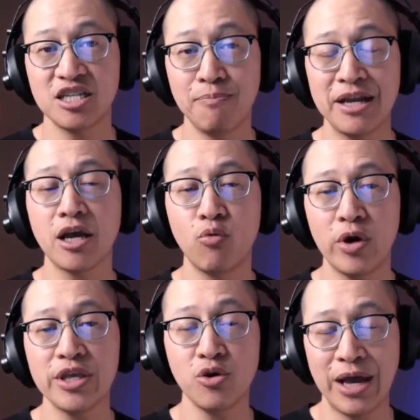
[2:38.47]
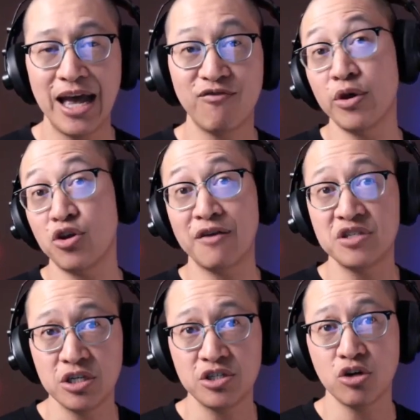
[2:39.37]
depending on what you have, whether you have
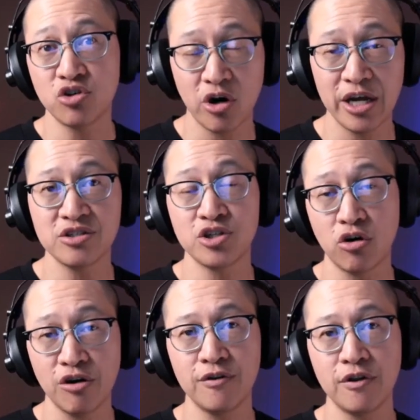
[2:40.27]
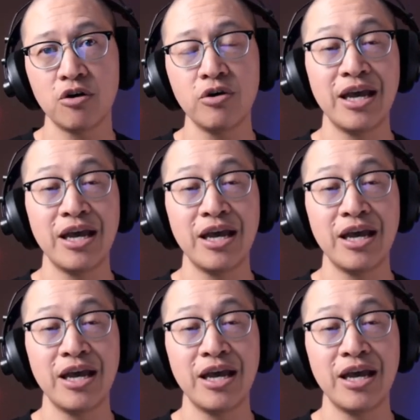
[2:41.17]
cystotrust, uroflow,